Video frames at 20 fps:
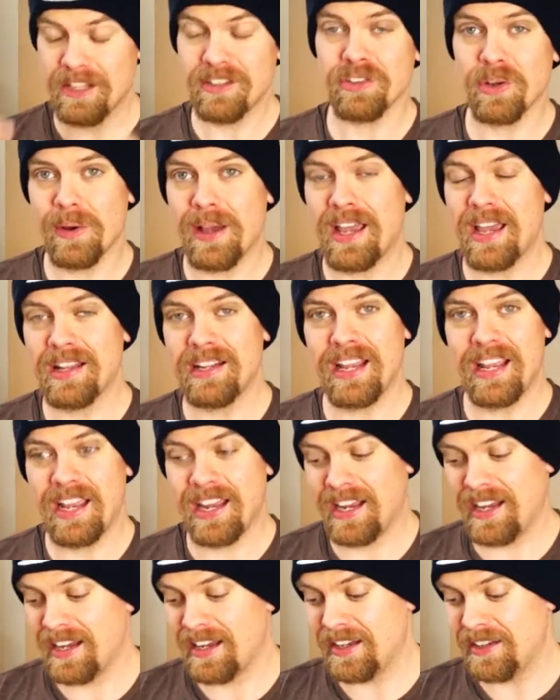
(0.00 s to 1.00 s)
Let's go ahead
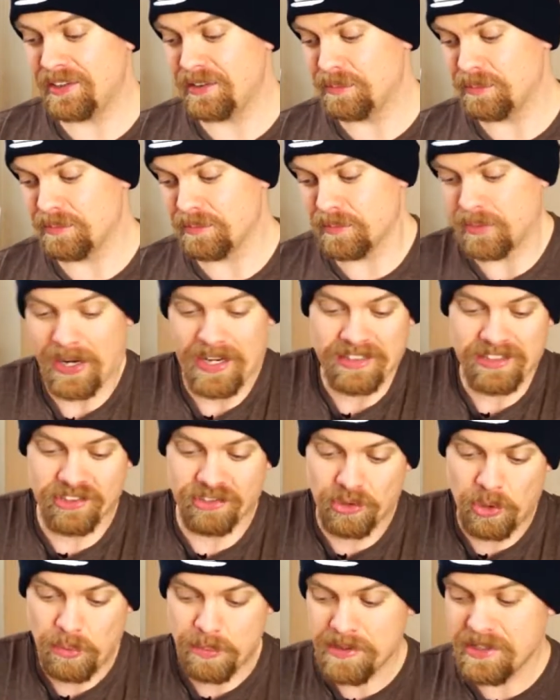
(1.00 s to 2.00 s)
and crack
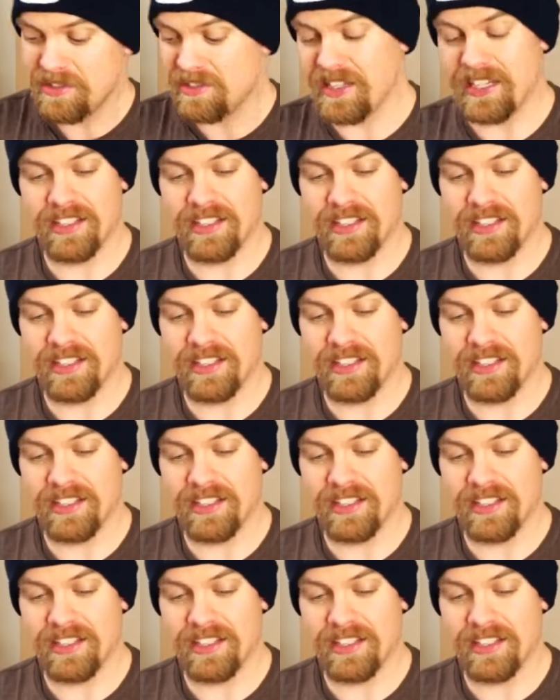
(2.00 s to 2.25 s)
this open,